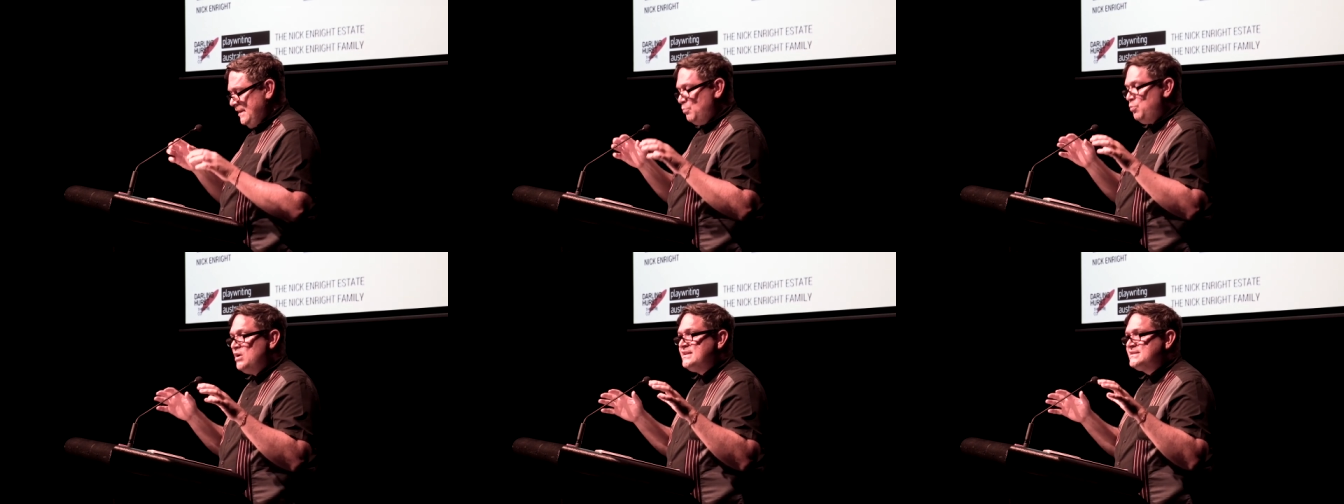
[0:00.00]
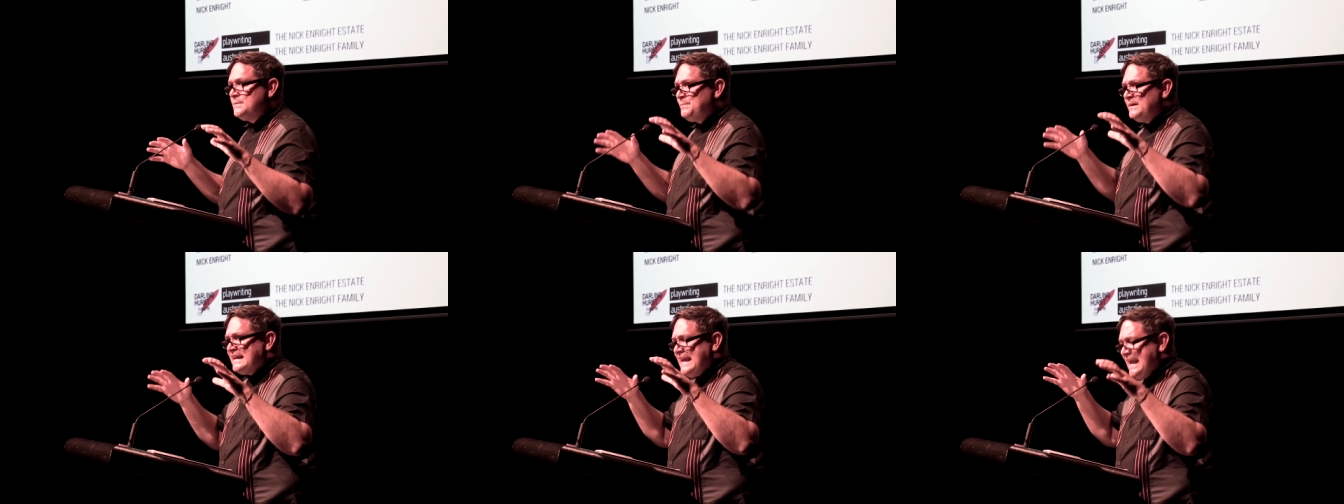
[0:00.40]
that what is
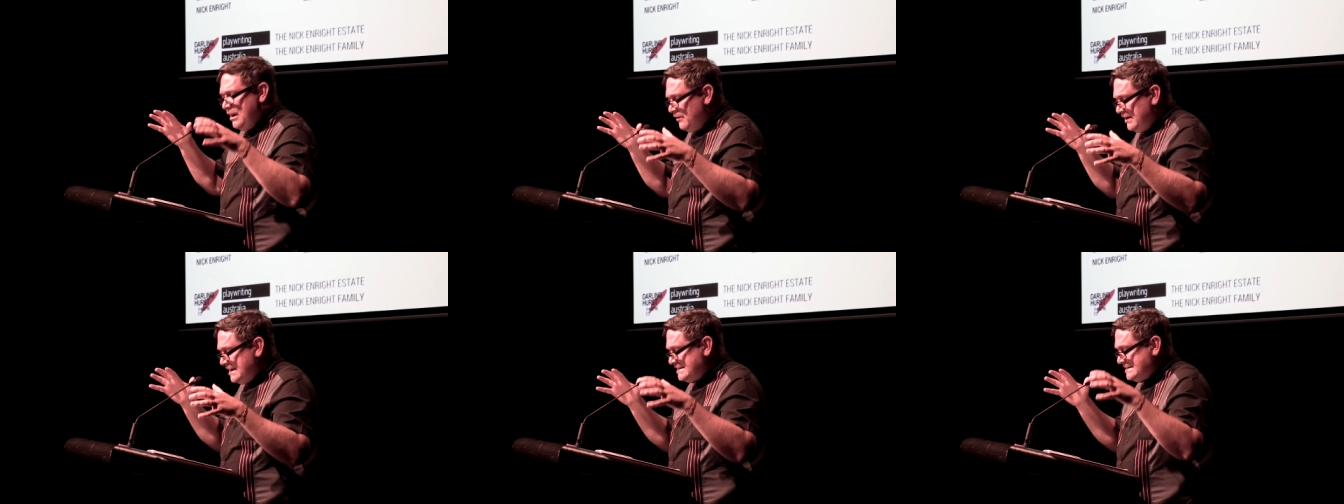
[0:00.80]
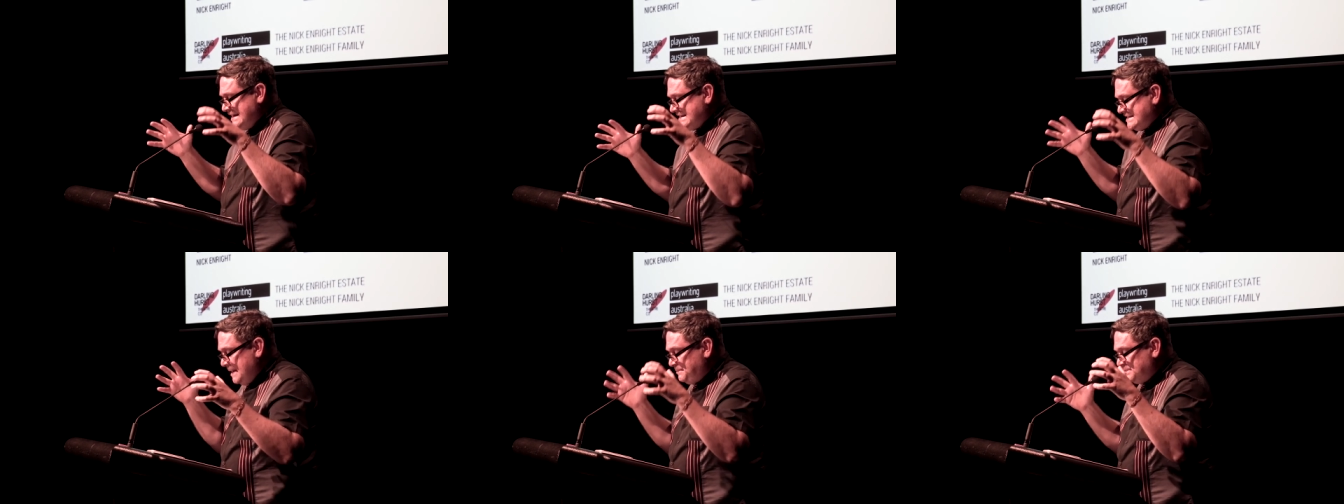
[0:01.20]
a precarious
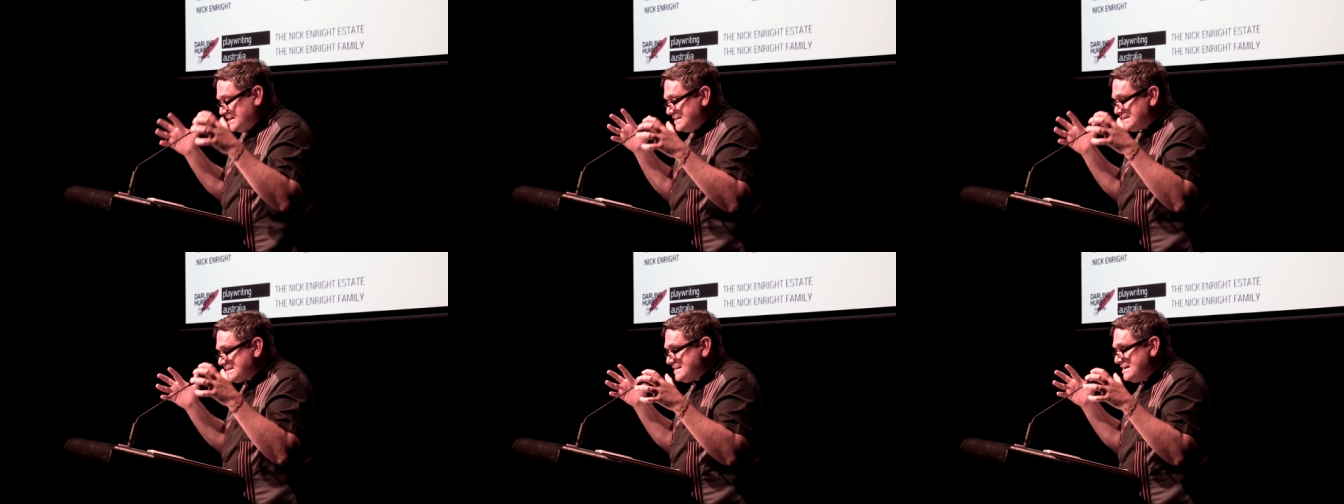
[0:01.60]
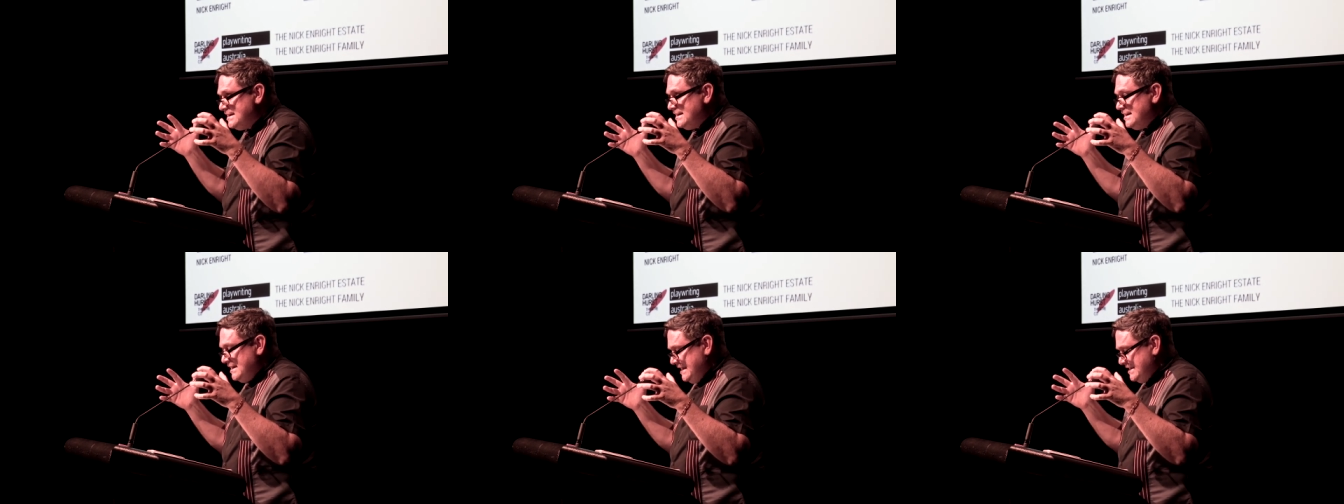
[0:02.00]
acceptance
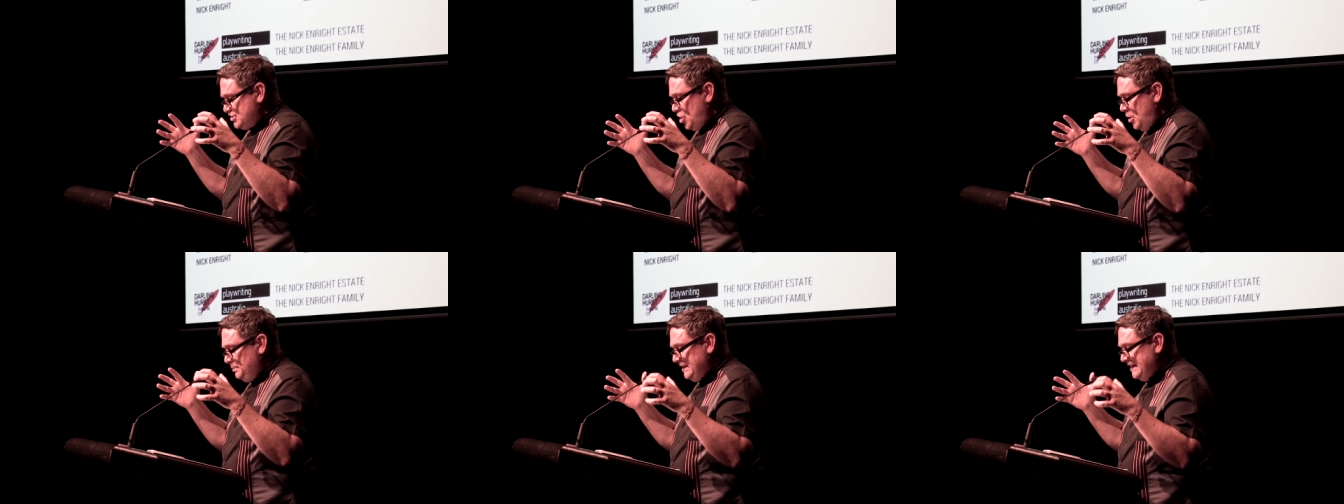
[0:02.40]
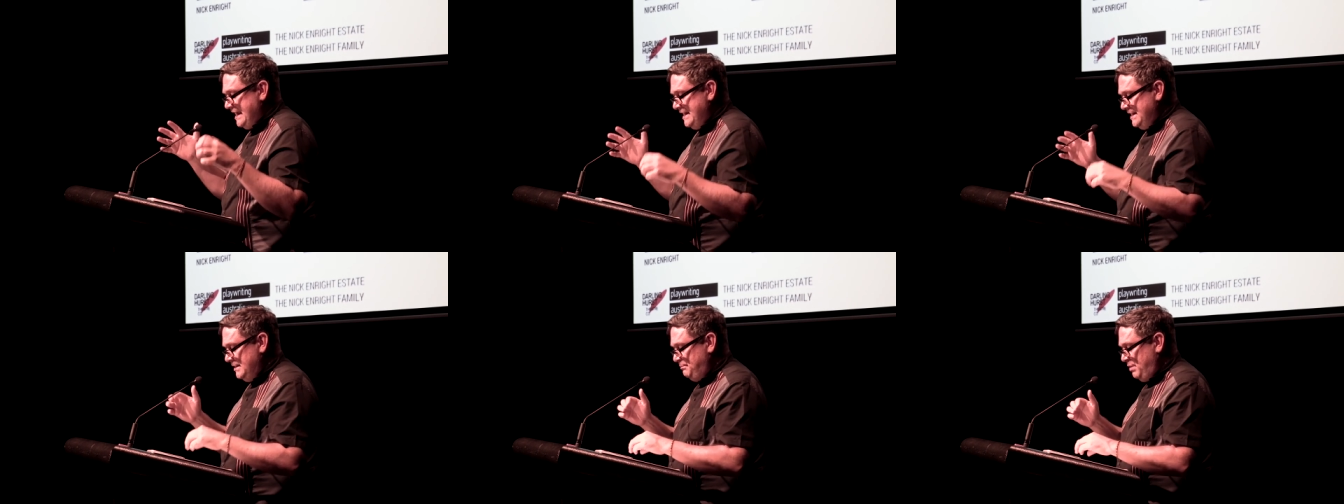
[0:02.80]
is
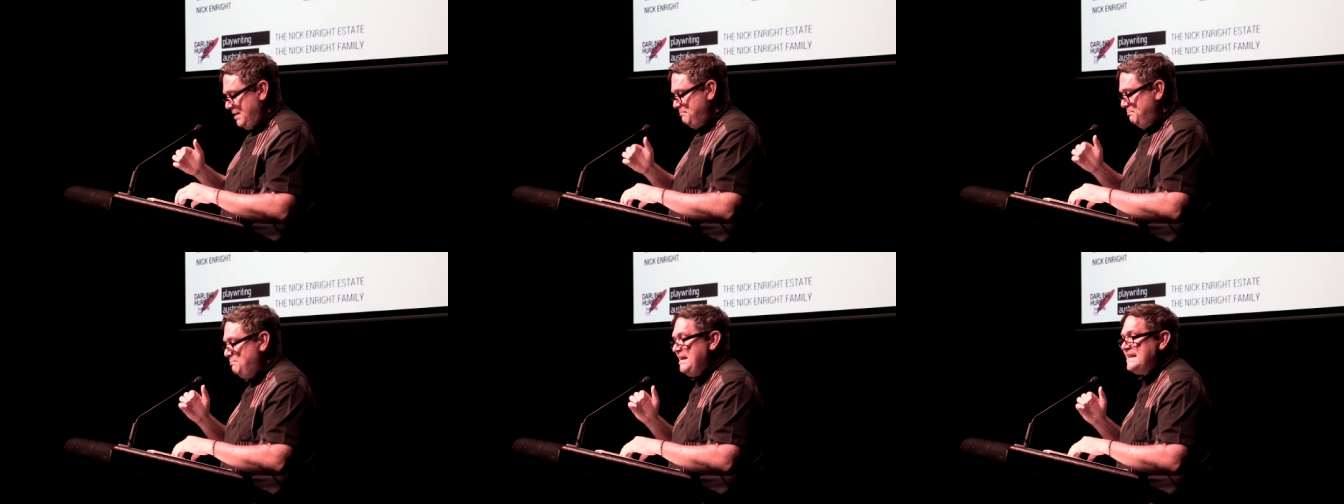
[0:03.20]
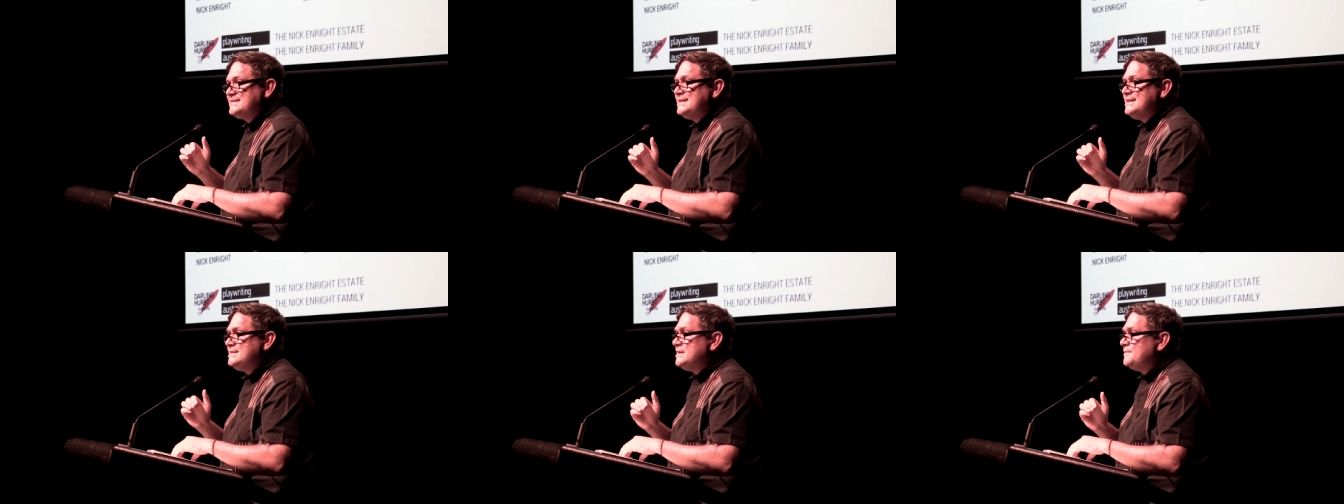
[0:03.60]
complicated by
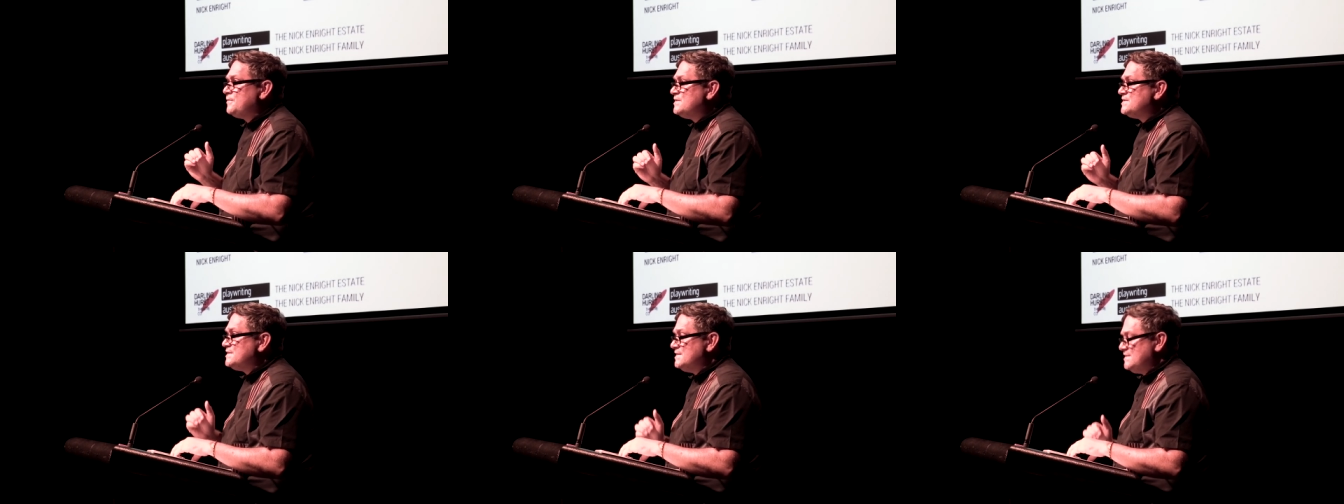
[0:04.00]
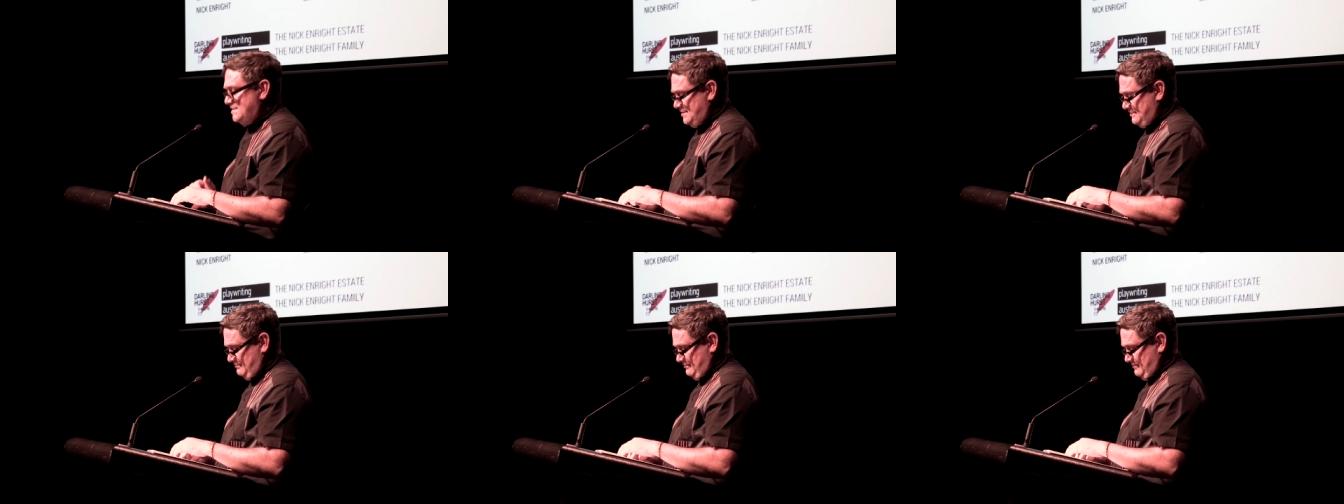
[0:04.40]
messy
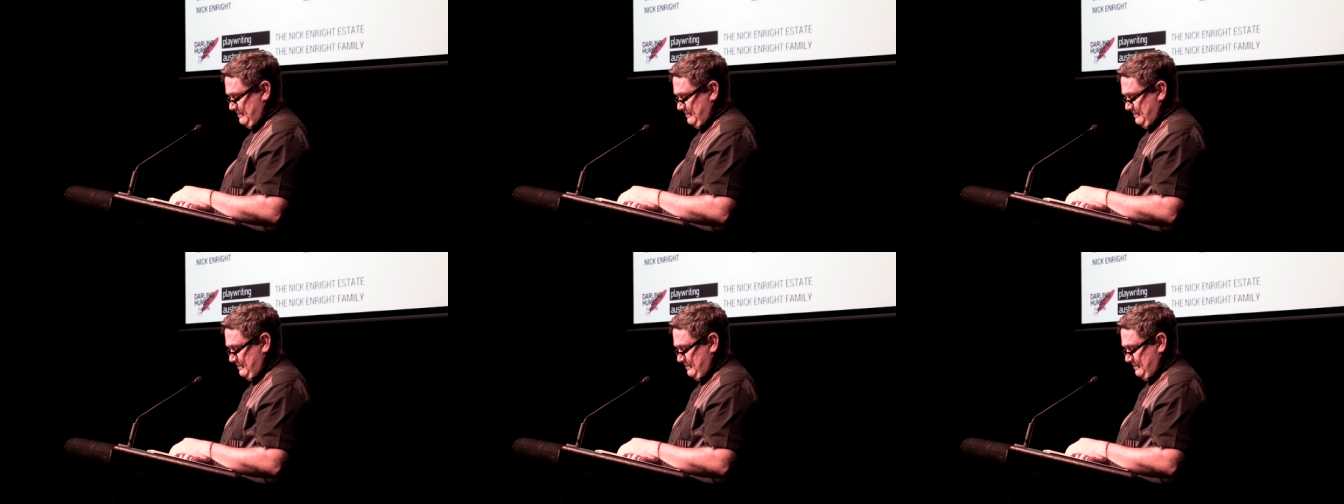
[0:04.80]
differences.